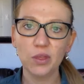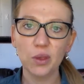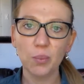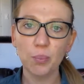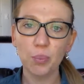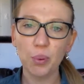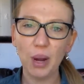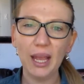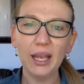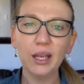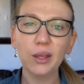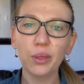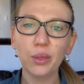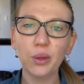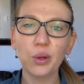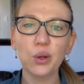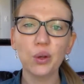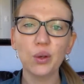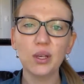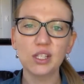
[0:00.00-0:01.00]
the
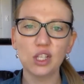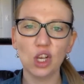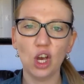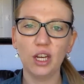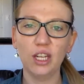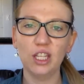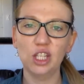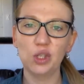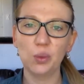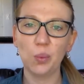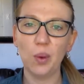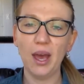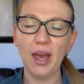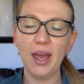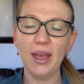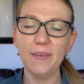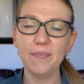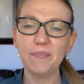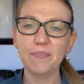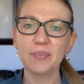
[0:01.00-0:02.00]
breakthrough is on its
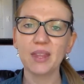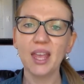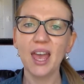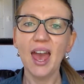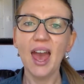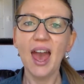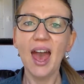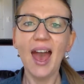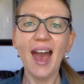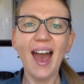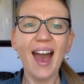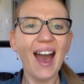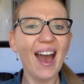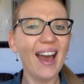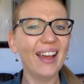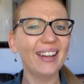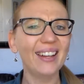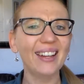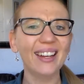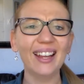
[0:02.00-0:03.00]
way.
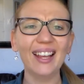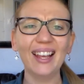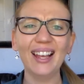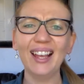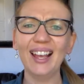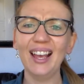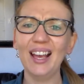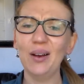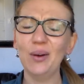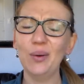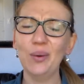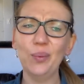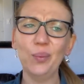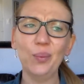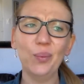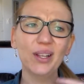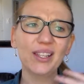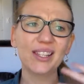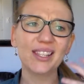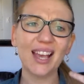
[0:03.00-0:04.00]
And
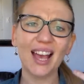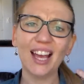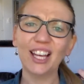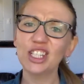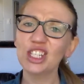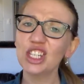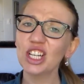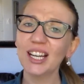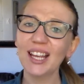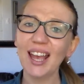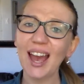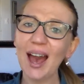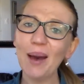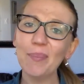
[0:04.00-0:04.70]
what's actually